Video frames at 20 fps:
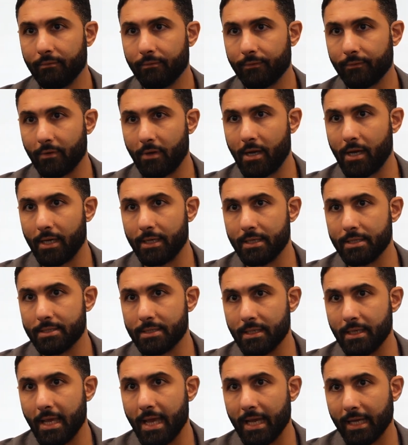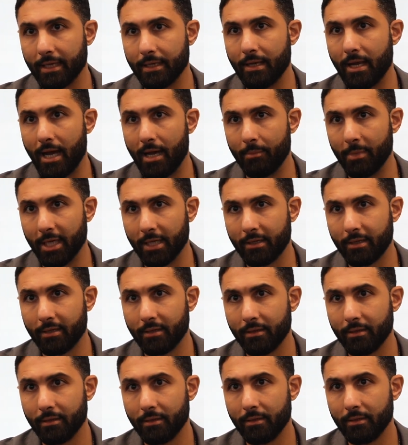fraud is an economic
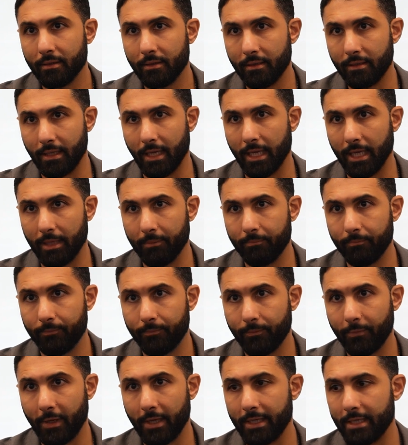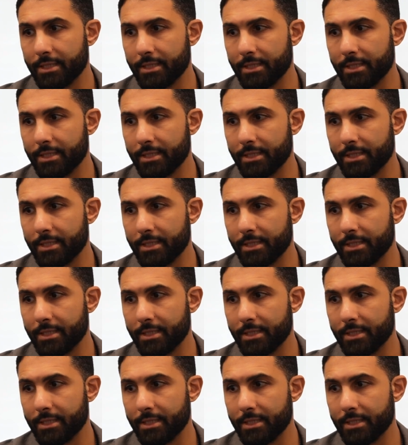game, right?